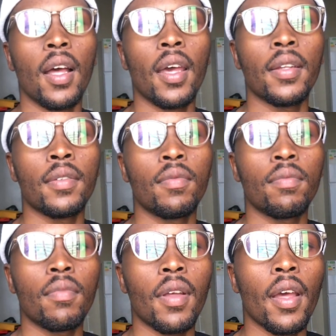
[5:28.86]
and
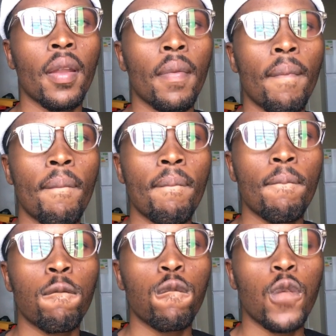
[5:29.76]
and
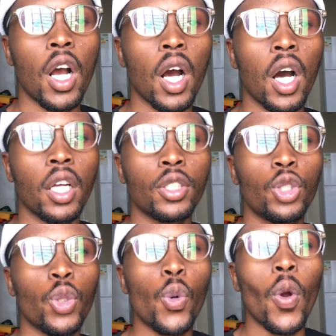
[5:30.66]
uh,
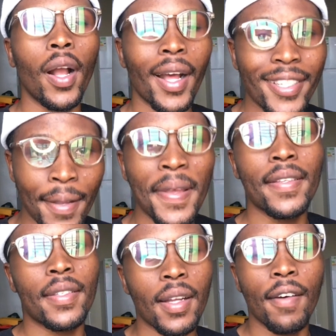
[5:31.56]
do academic
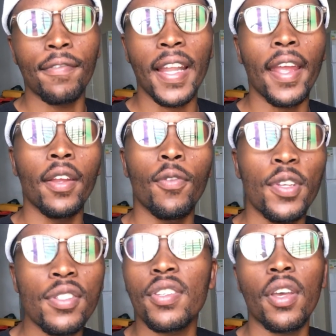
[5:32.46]
stuff like
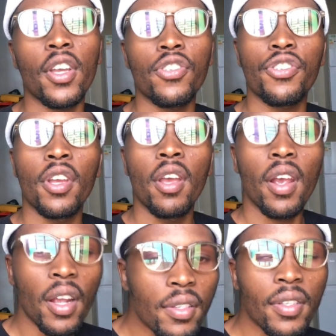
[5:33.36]
research,
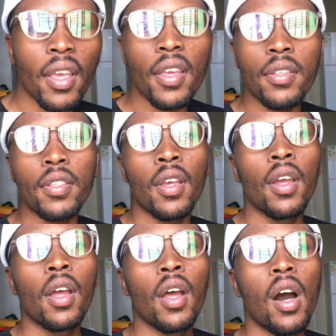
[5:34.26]
essays,
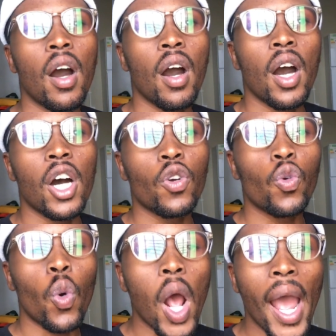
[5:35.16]
uh,
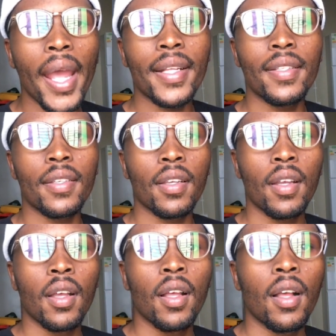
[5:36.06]
write
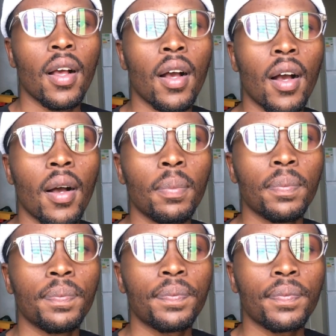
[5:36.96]

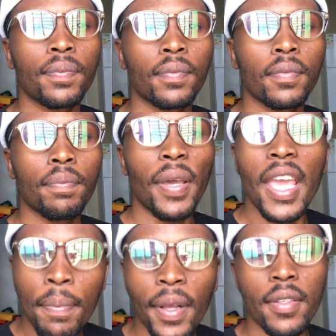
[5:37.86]
um,
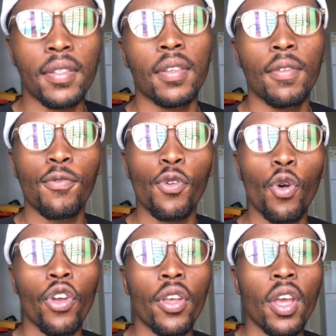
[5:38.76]
papers
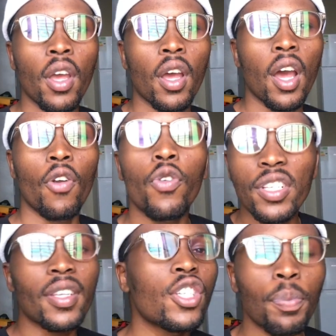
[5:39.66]
for uh,
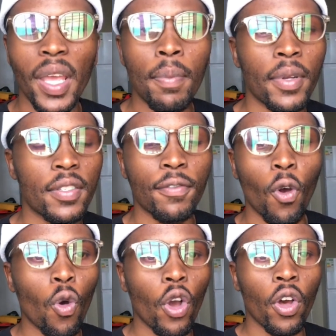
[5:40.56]
research papers
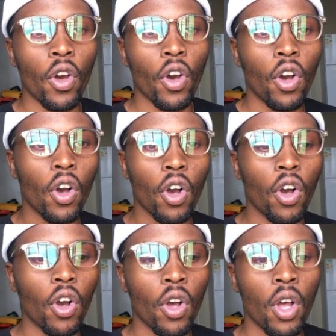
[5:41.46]
for uh, uh,
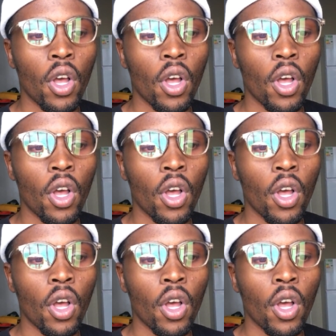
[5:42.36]
uh,